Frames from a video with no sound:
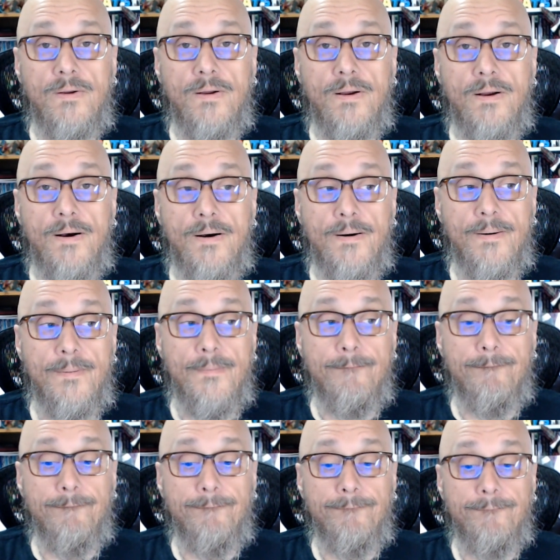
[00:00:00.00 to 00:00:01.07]

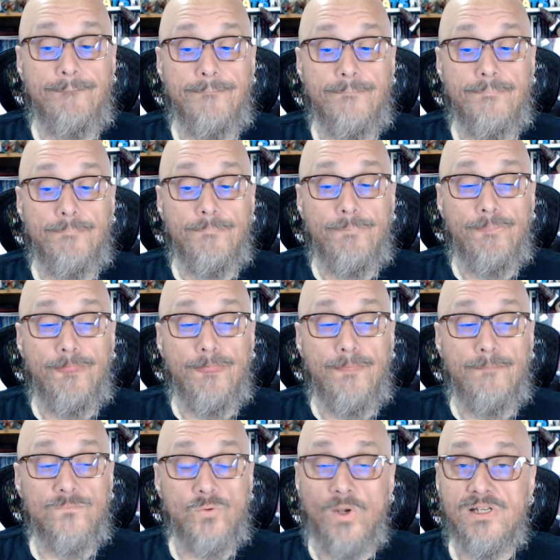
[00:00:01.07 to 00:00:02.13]
Um,
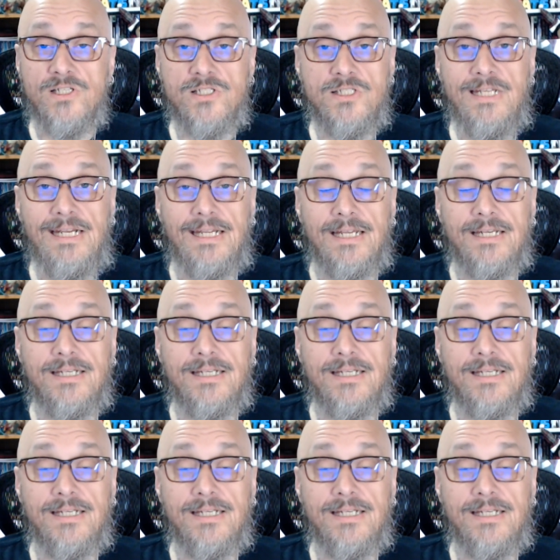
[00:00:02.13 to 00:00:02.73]
so I just did it.